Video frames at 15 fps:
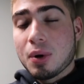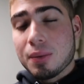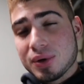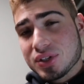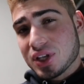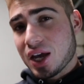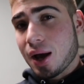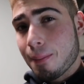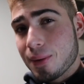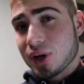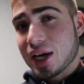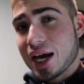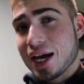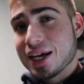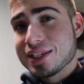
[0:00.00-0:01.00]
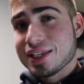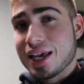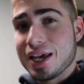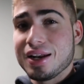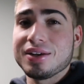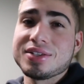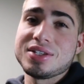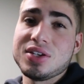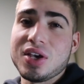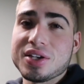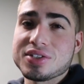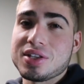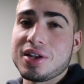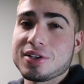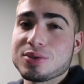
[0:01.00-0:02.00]
Remember to stay humble, guys, and I'll see you
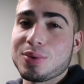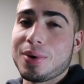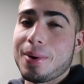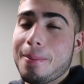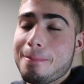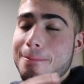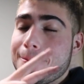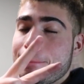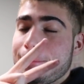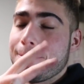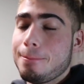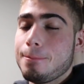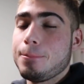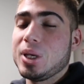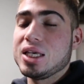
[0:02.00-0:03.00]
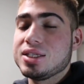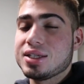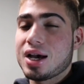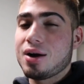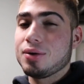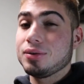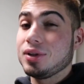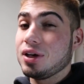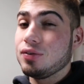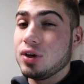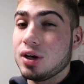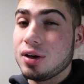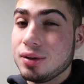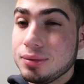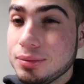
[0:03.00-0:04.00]
guys in the next one. Peace out. Love y'all.